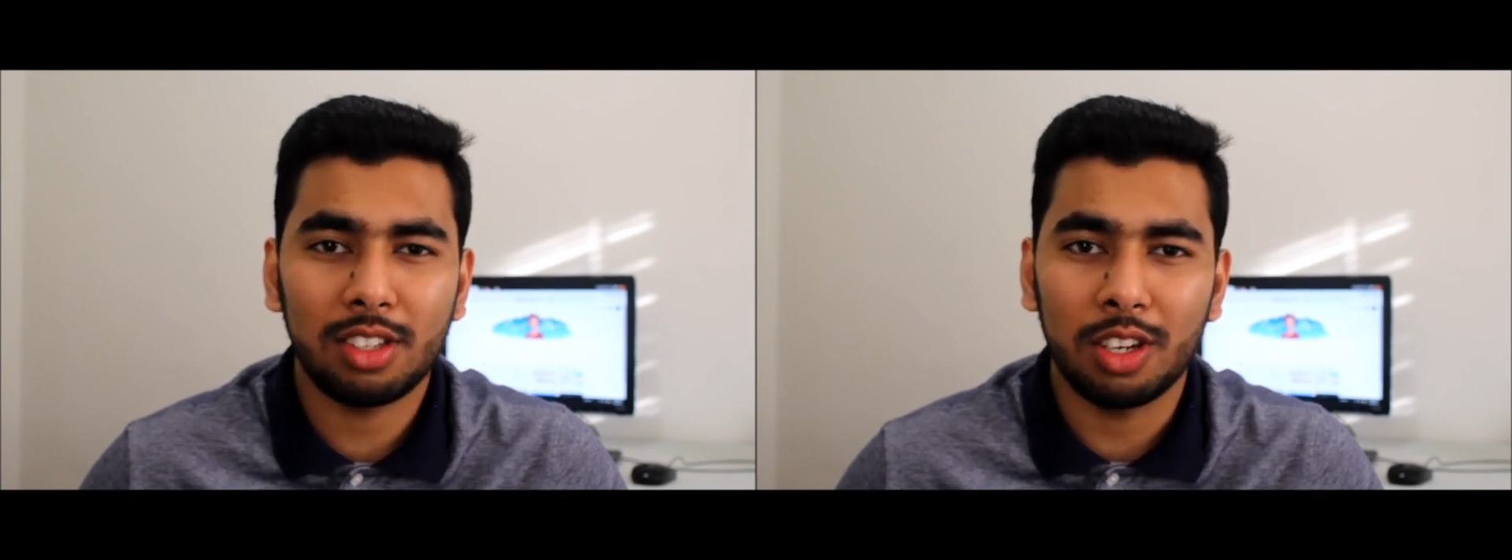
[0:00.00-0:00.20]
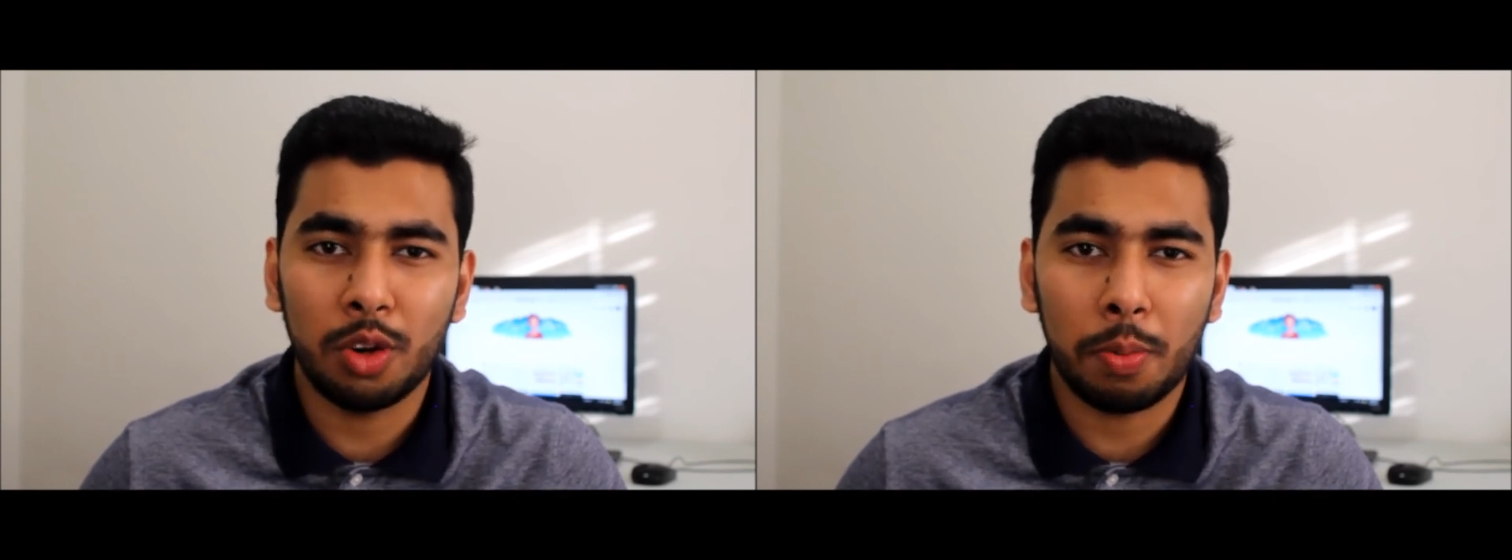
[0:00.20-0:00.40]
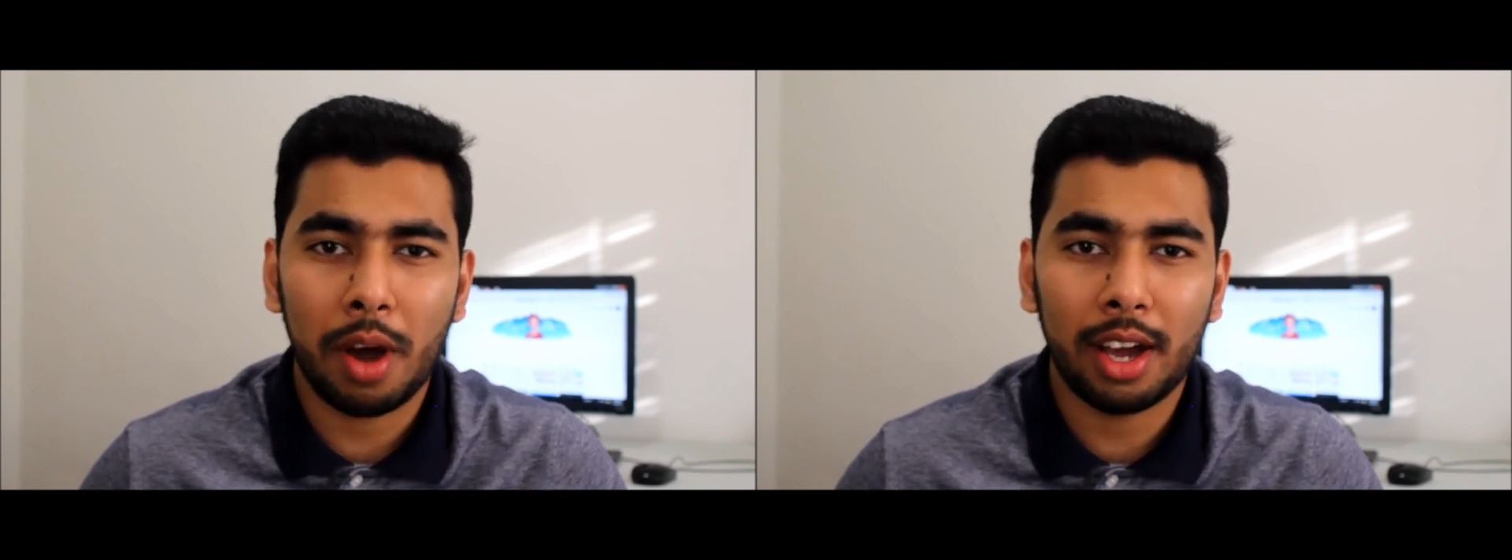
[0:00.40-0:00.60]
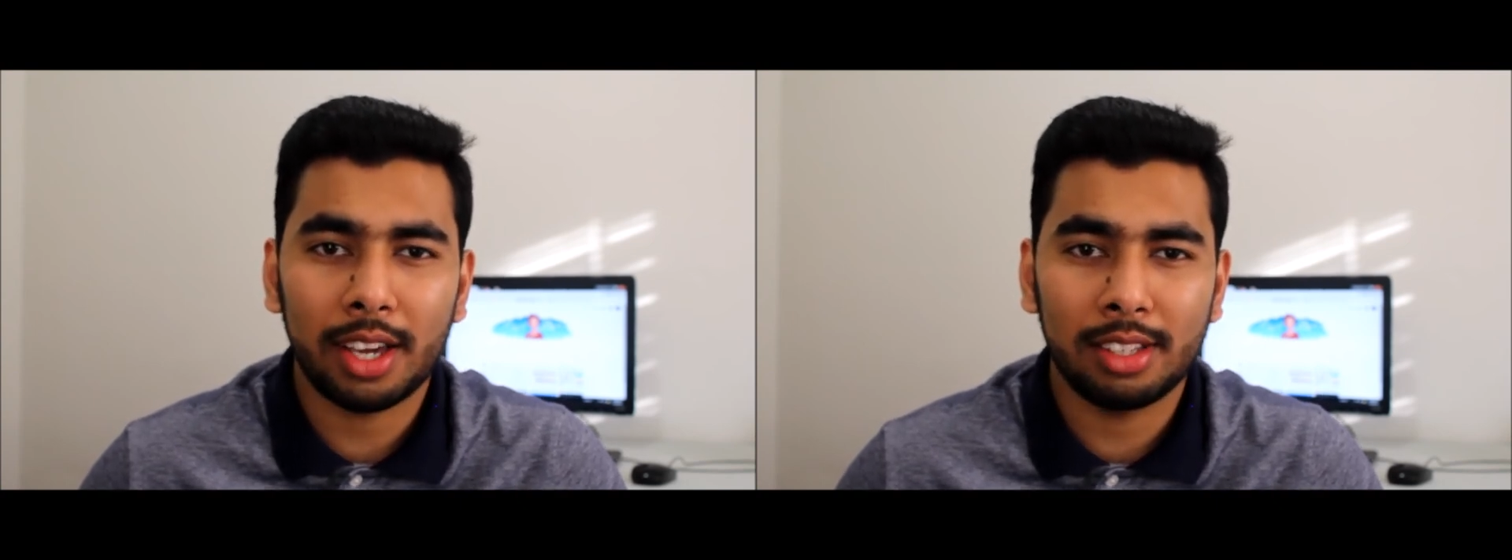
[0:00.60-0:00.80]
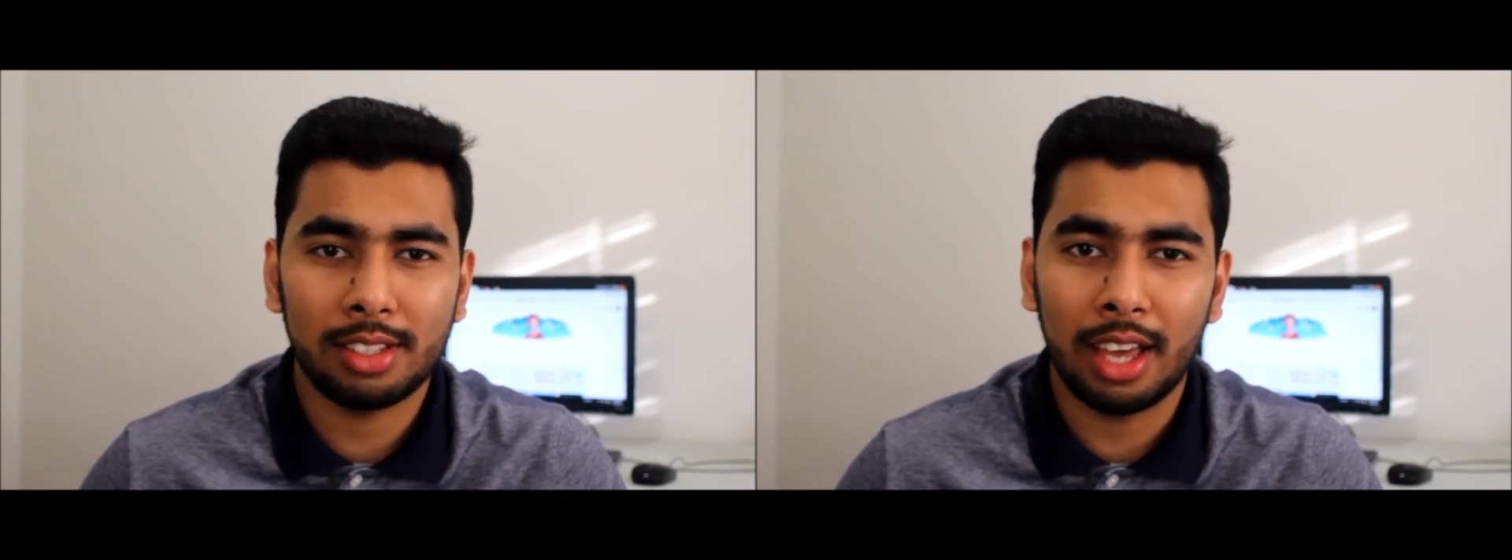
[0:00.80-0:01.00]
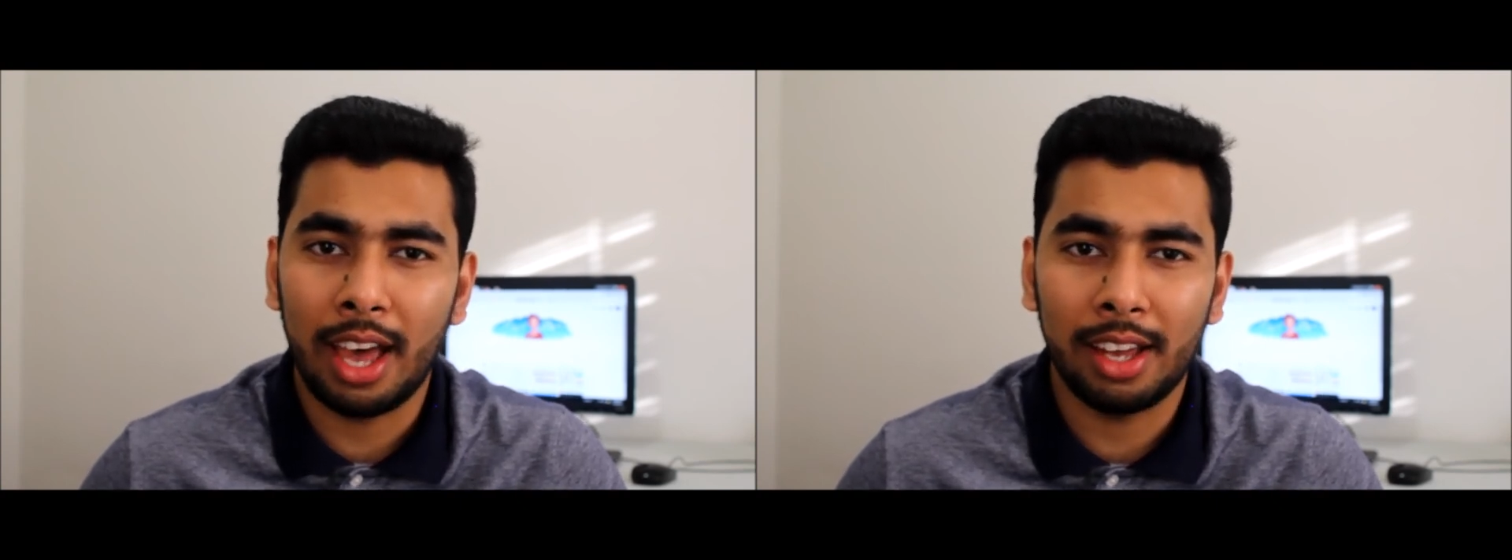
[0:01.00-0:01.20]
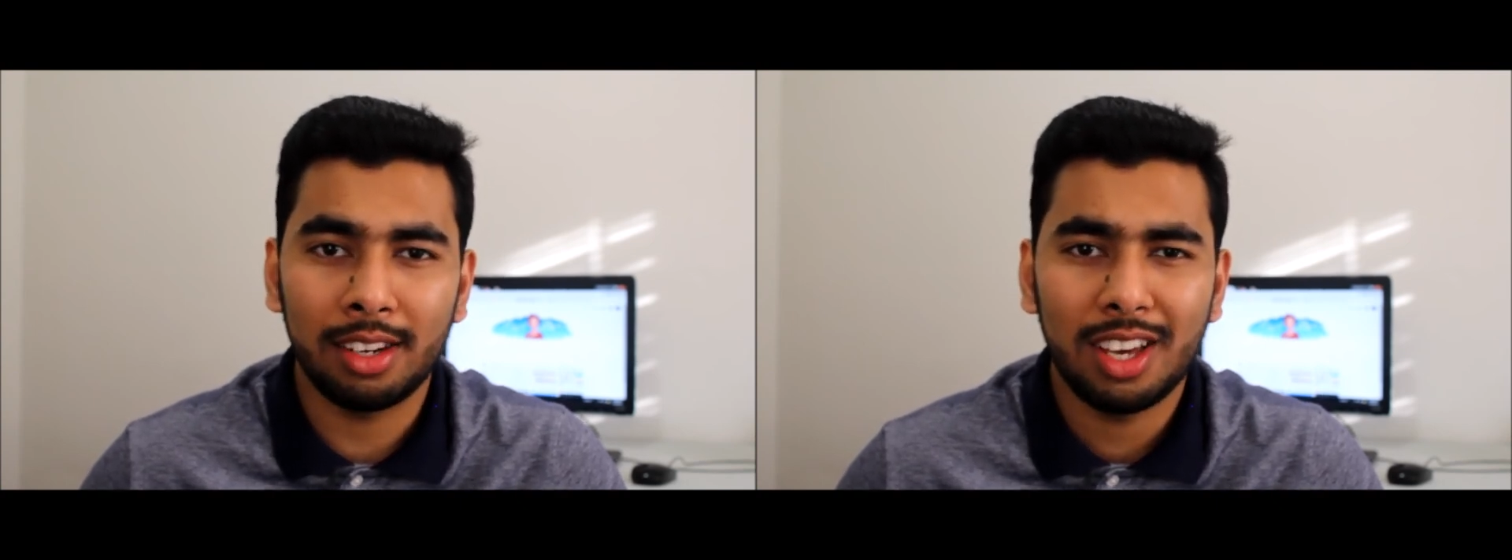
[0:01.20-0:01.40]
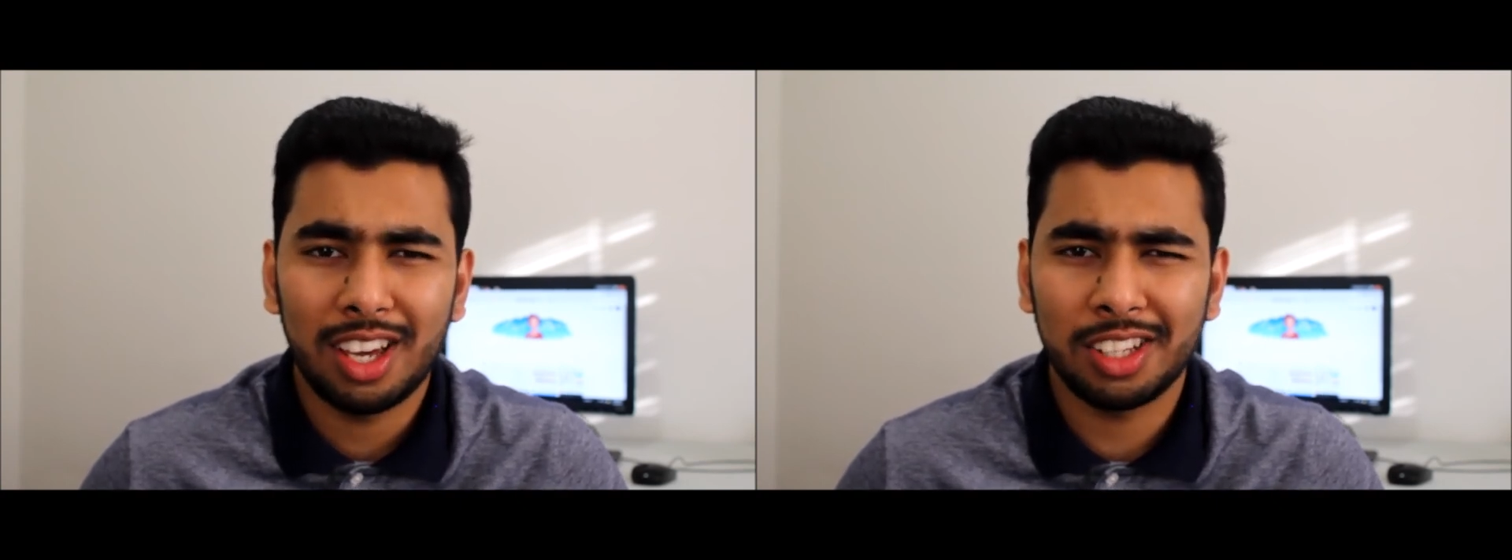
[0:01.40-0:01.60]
in your pockets and